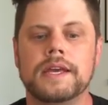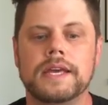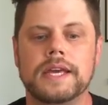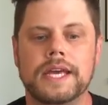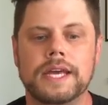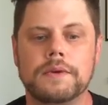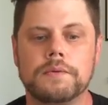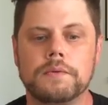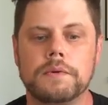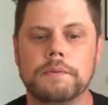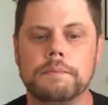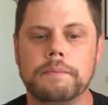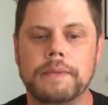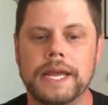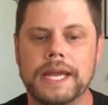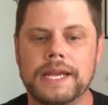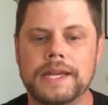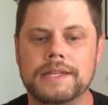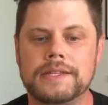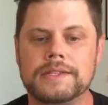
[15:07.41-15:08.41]
it
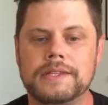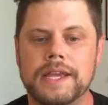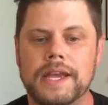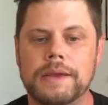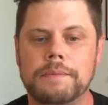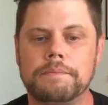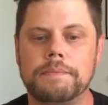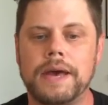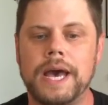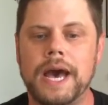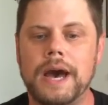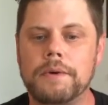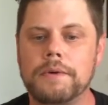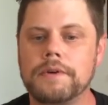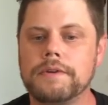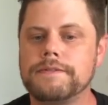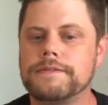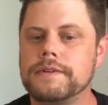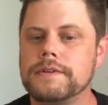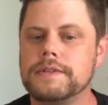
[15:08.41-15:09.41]
remains a
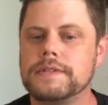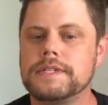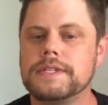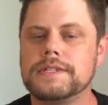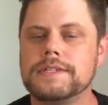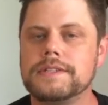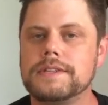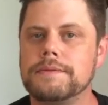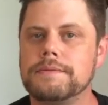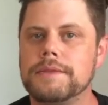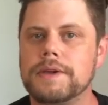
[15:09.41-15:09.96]
powerful system